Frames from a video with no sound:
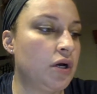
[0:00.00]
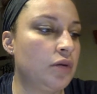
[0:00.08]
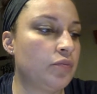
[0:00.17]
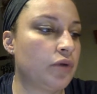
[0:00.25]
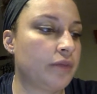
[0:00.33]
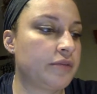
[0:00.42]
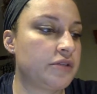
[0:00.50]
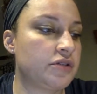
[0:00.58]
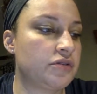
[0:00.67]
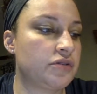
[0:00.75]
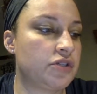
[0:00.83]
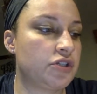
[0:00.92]
prompt the
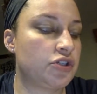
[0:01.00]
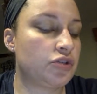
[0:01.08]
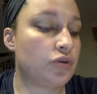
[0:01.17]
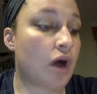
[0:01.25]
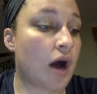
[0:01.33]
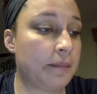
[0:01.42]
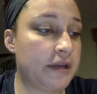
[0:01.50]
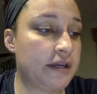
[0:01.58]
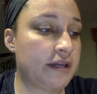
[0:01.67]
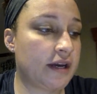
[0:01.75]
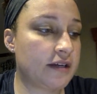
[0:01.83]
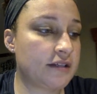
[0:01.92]
students to do hopping
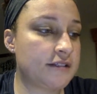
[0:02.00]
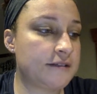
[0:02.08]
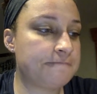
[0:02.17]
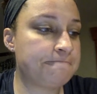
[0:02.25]
next.